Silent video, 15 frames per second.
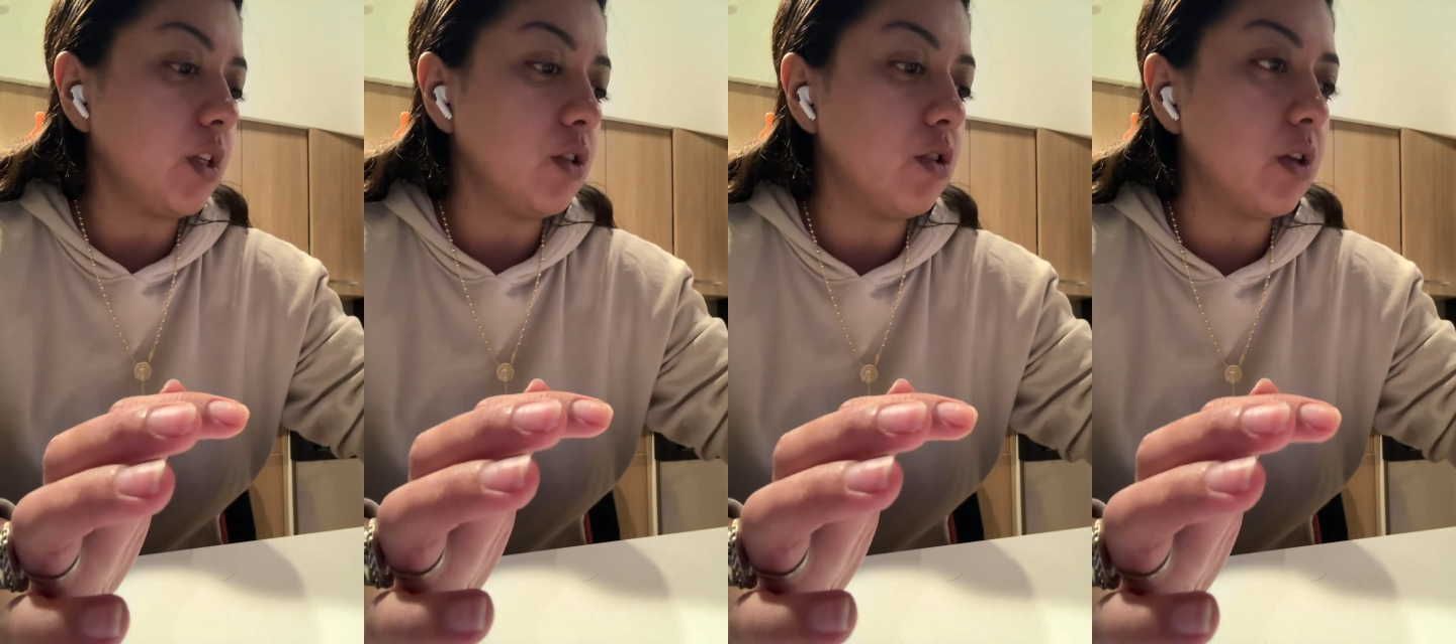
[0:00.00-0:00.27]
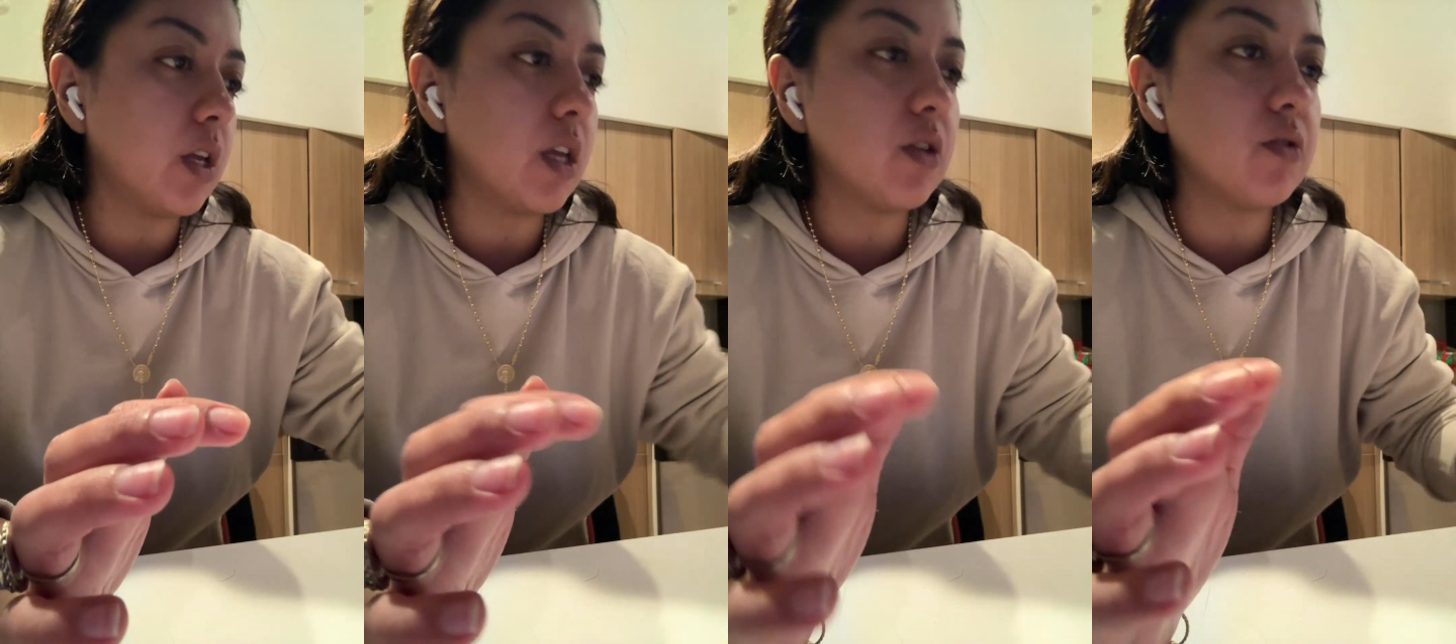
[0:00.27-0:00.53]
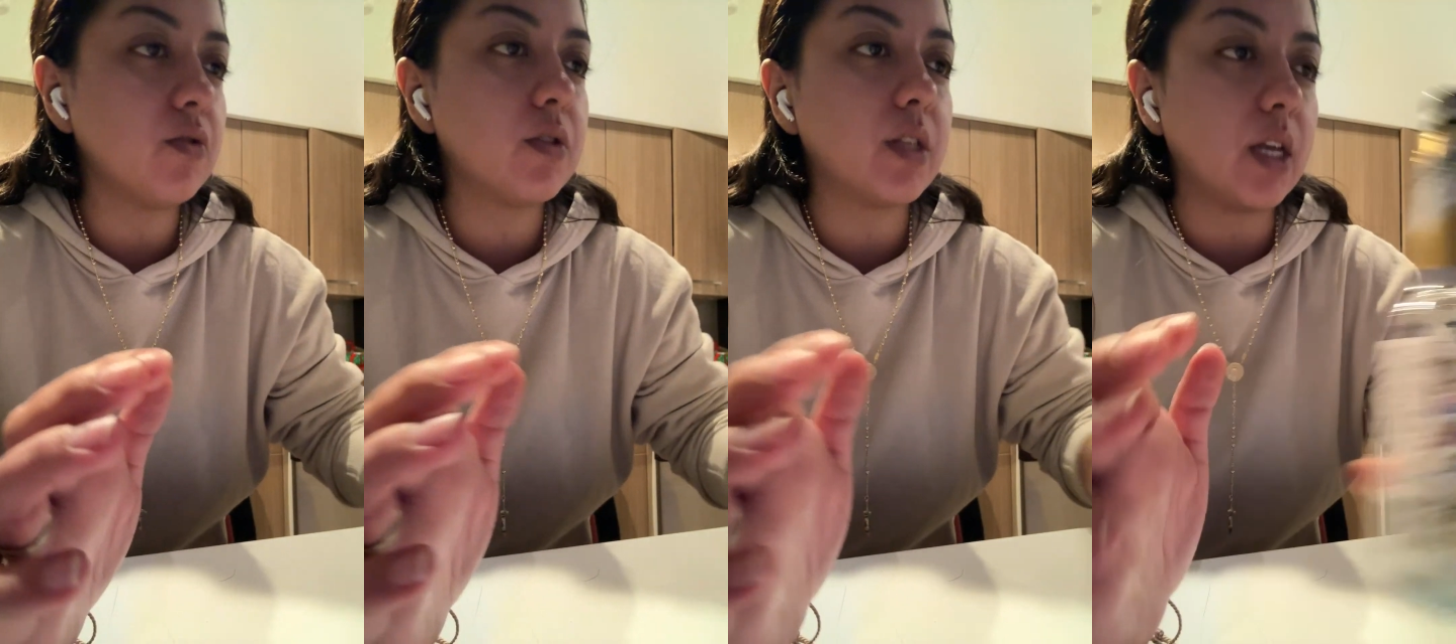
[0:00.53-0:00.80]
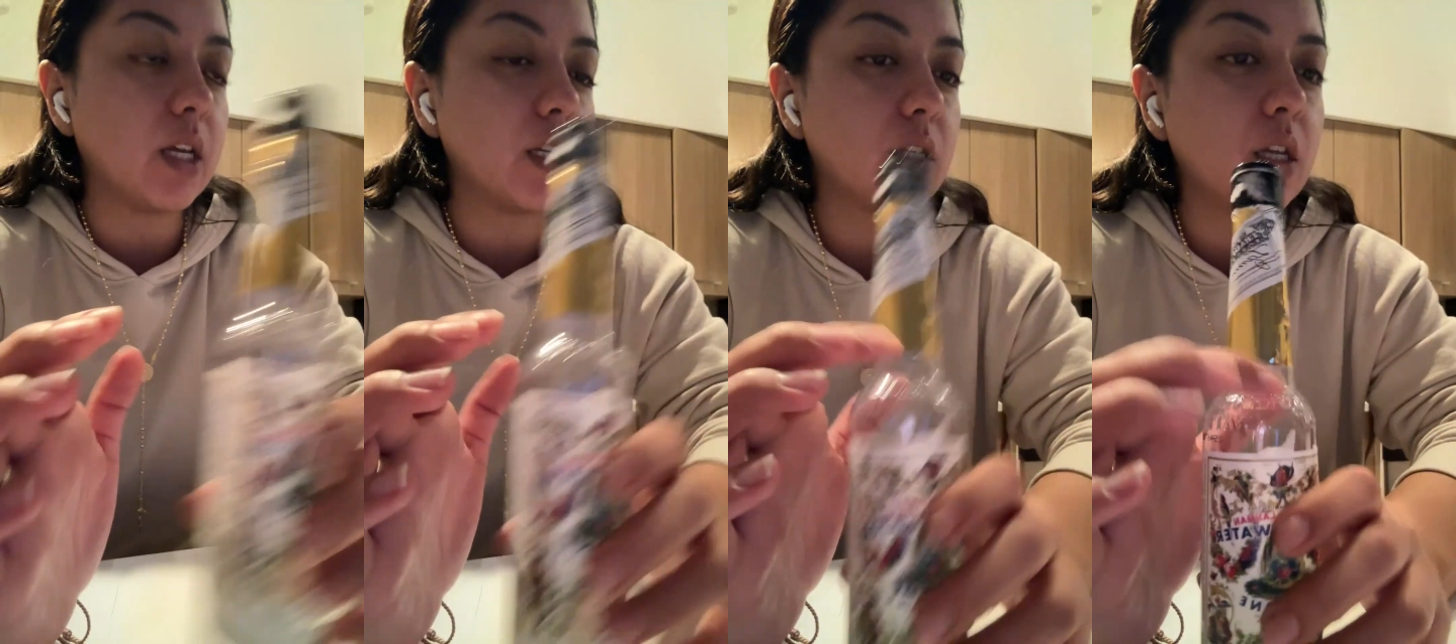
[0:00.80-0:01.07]
so you can use
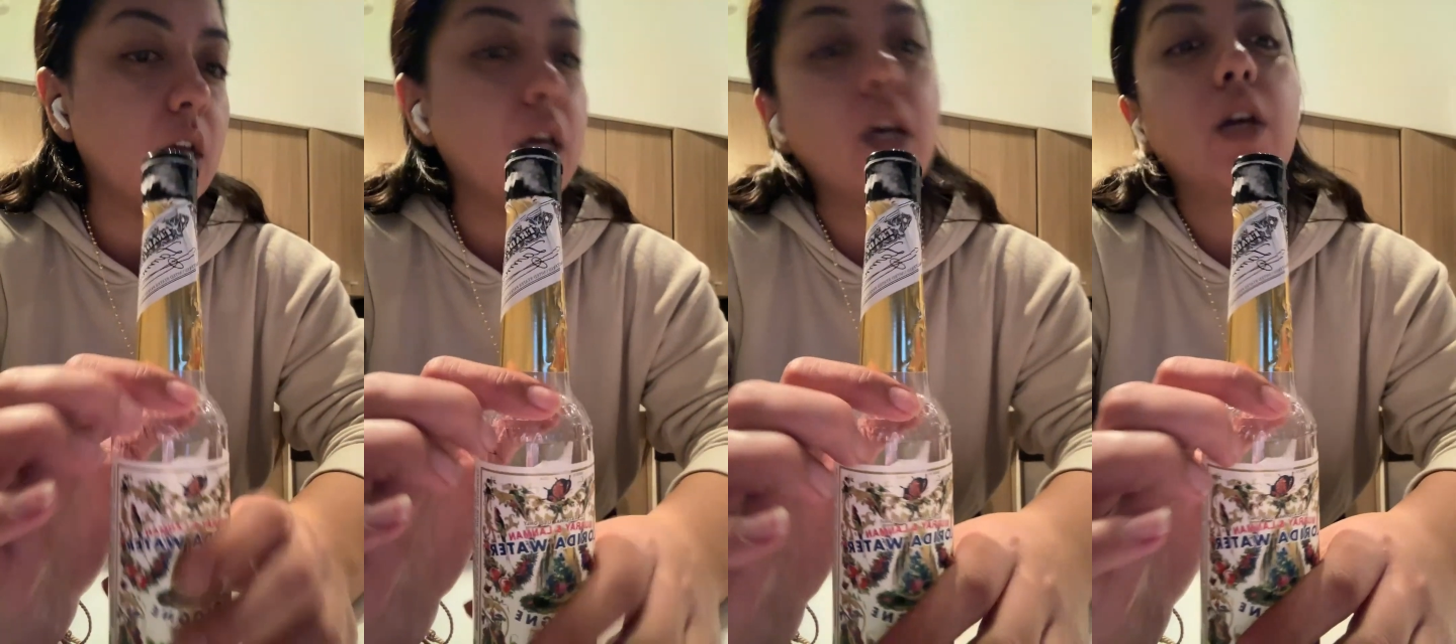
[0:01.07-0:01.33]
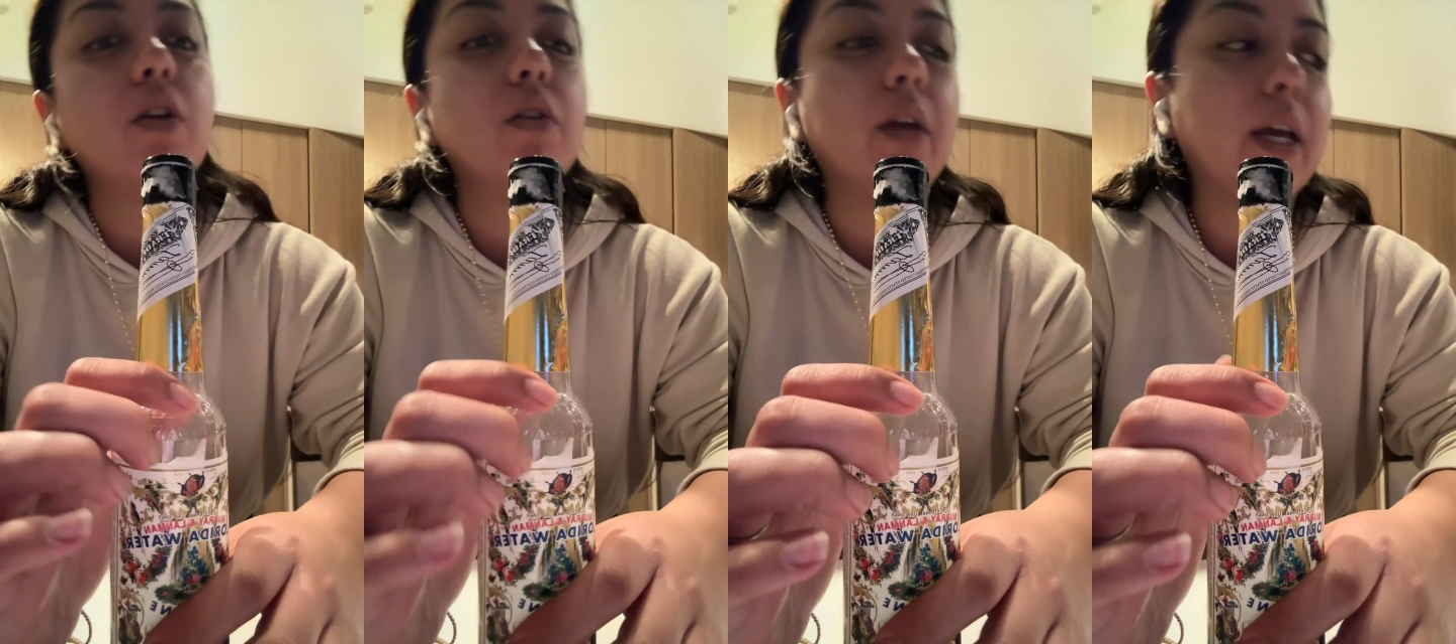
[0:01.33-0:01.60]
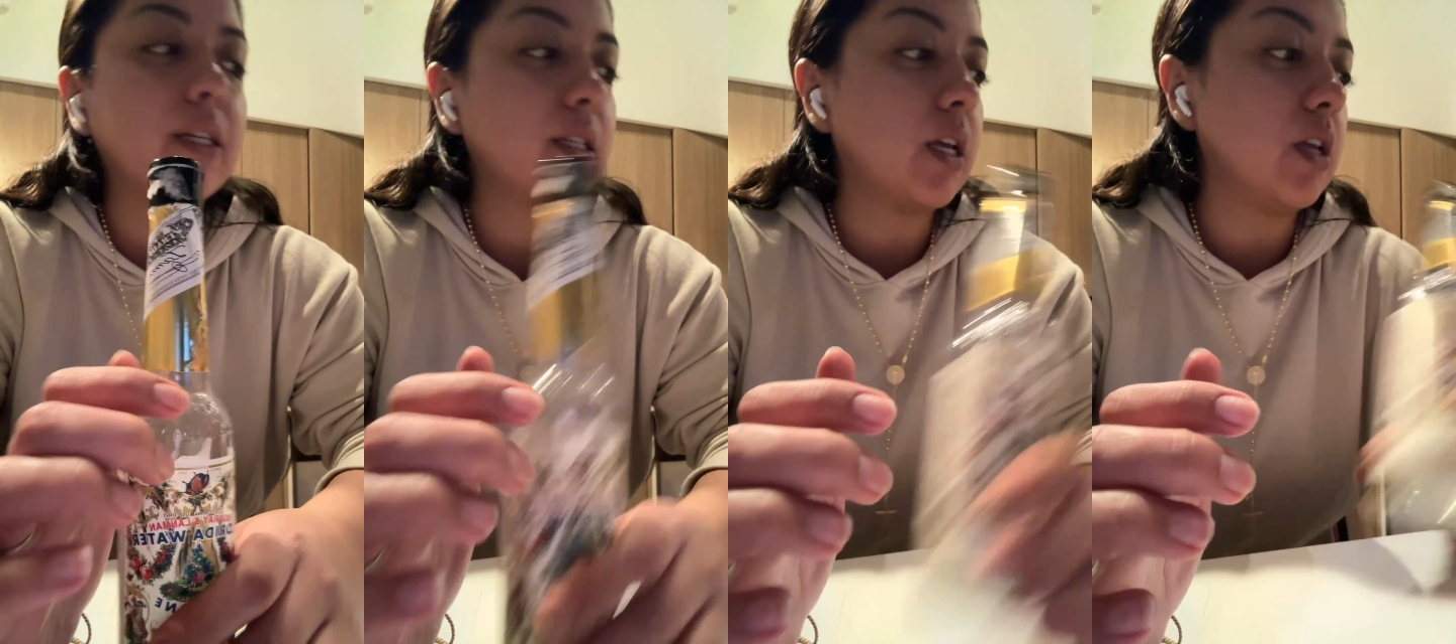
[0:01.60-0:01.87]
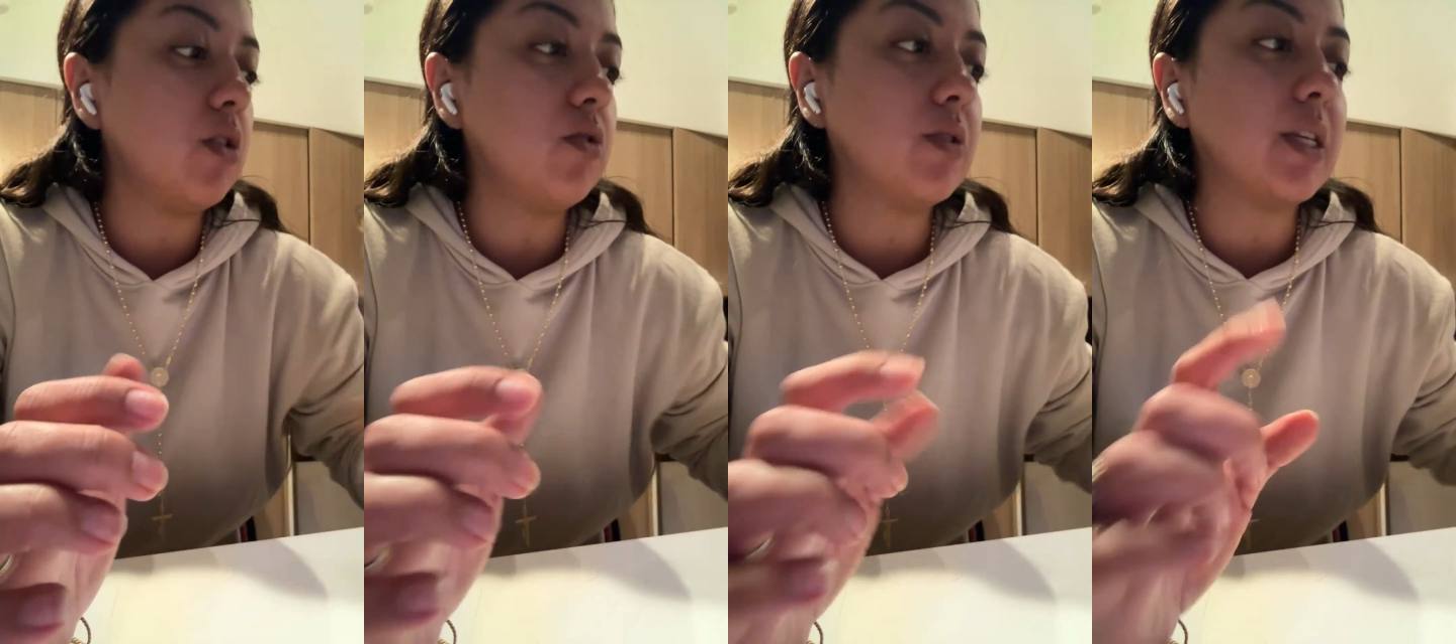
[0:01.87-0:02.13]
this. You guys
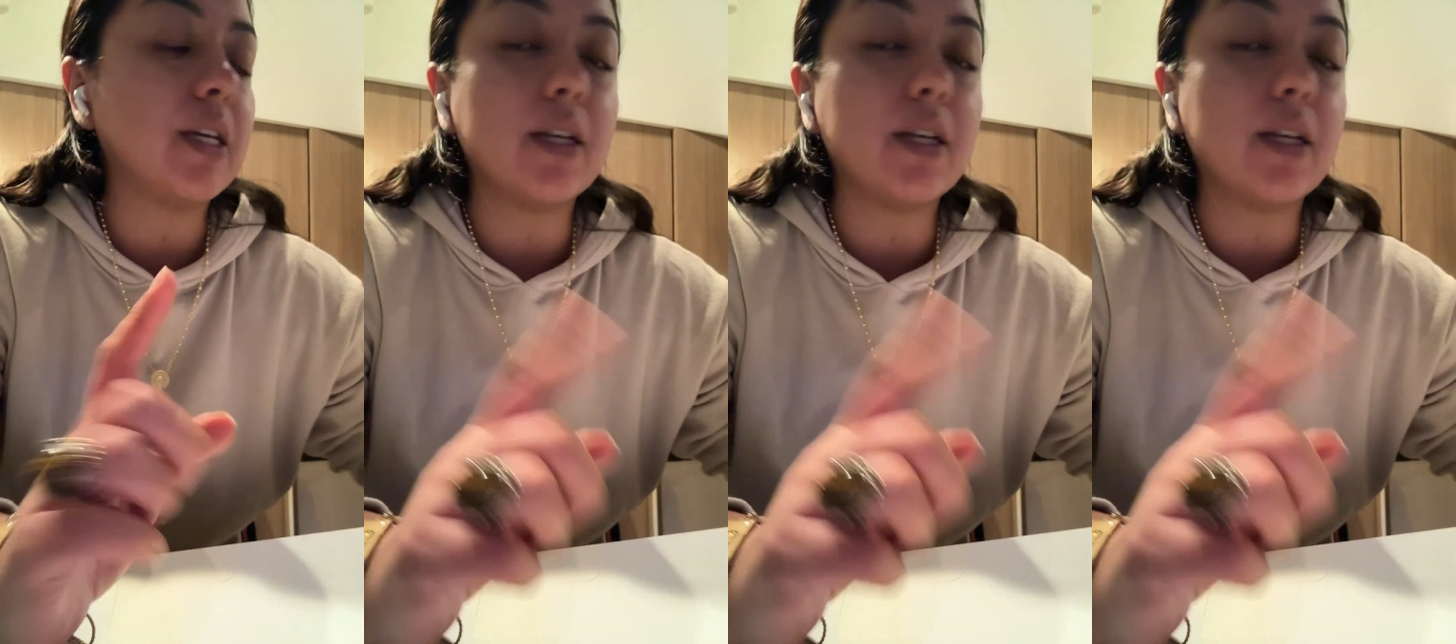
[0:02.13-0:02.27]
can use